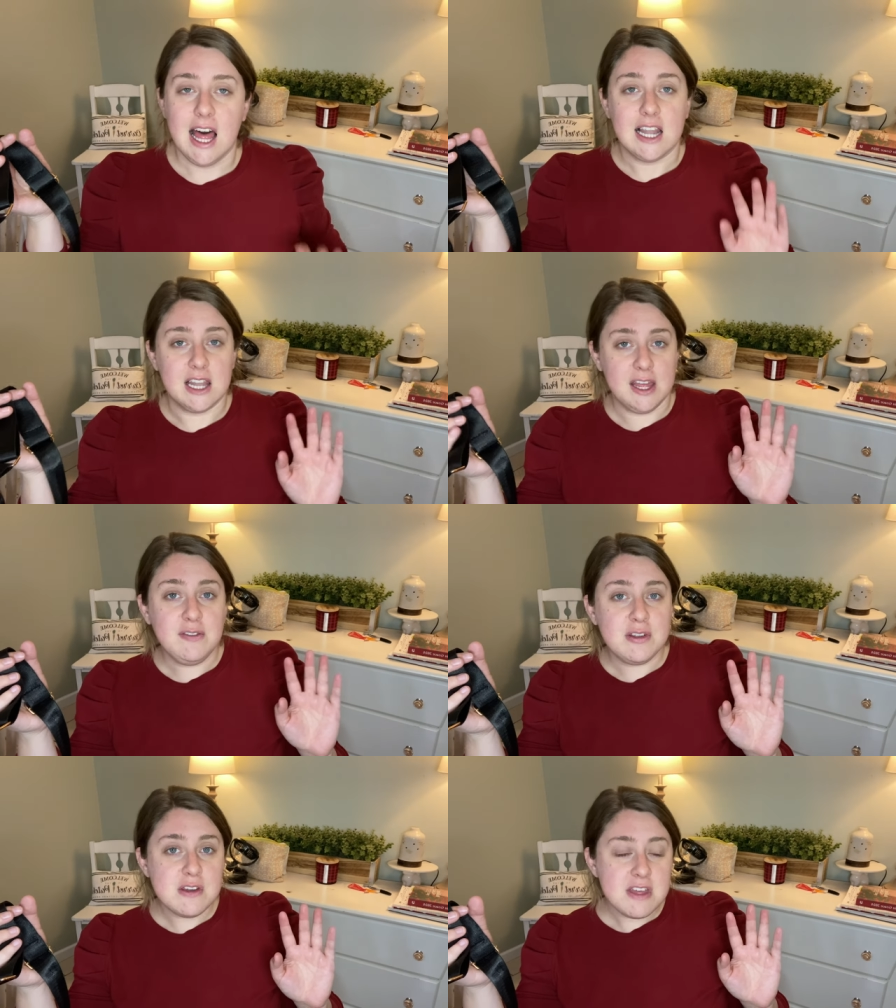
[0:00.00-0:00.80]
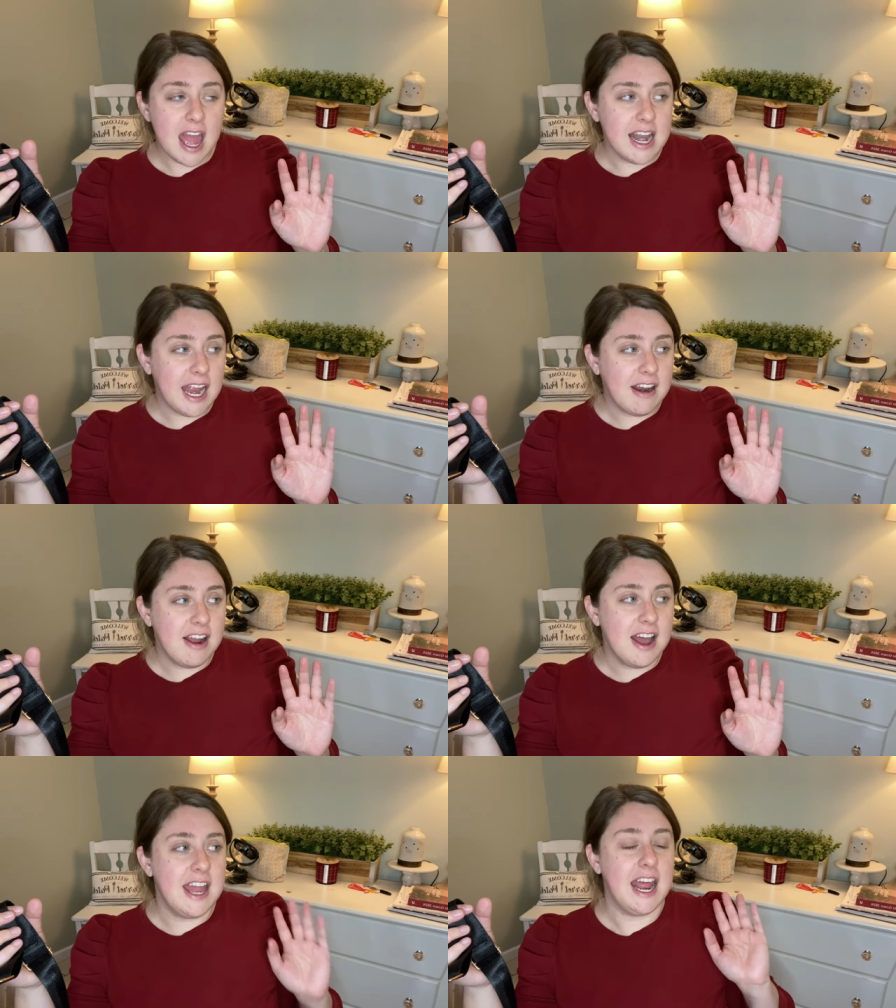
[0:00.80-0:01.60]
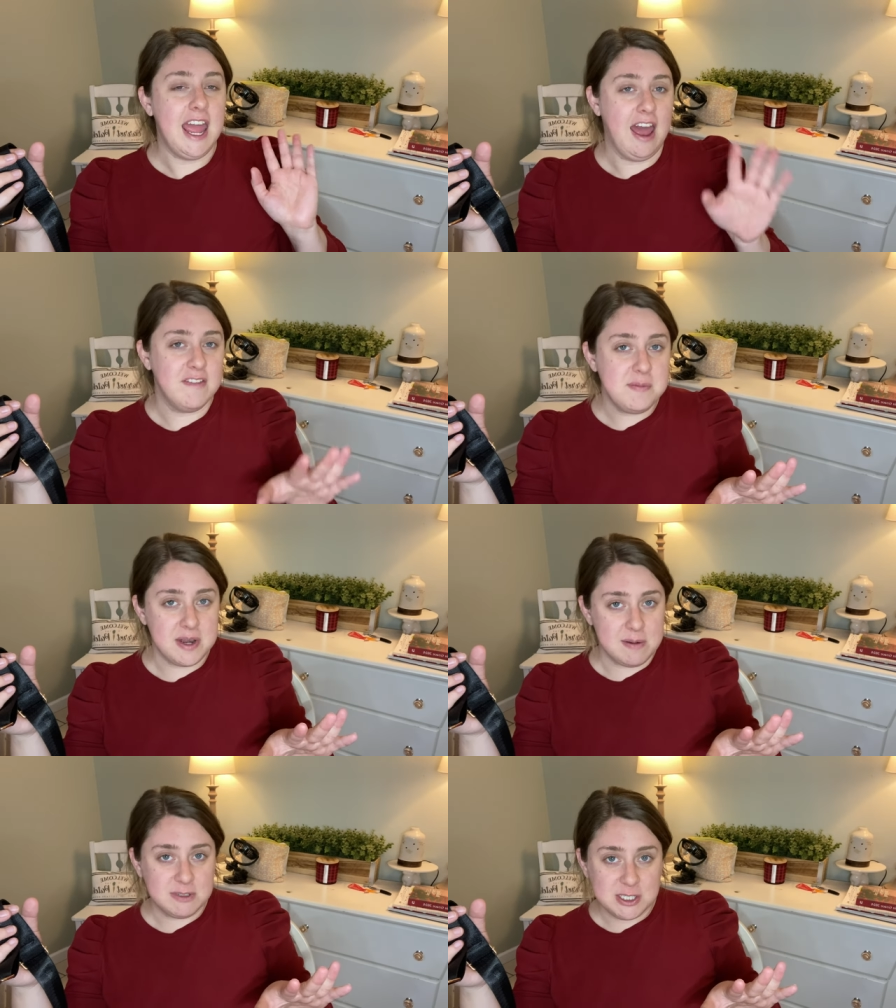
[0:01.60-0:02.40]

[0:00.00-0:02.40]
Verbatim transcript: Lived through that era, and I haven't been able